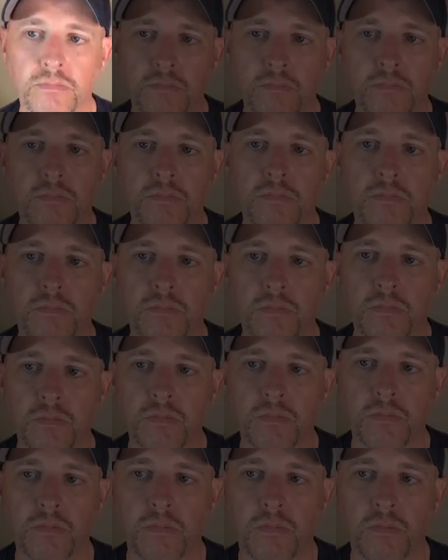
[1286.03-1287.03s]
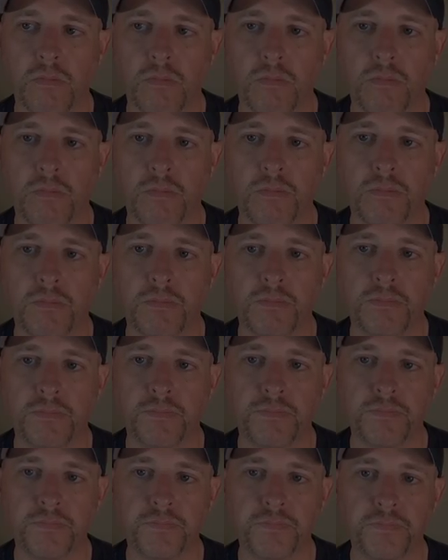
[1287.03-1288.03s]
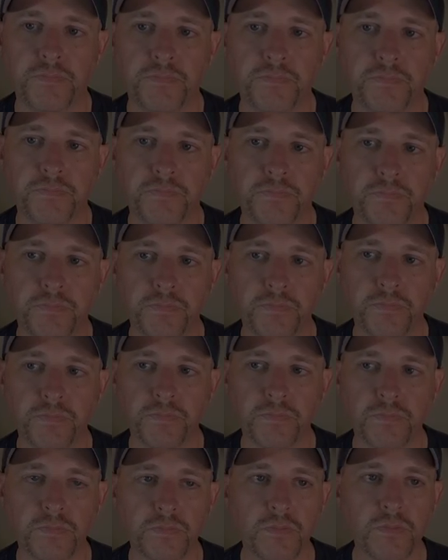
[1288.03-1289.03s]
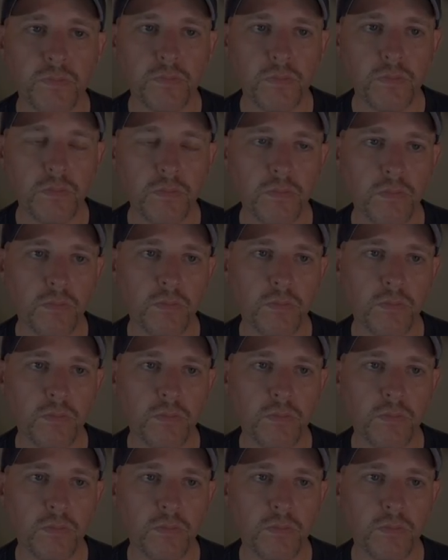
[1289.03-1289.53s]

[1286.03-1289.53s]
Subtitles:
(not speaking)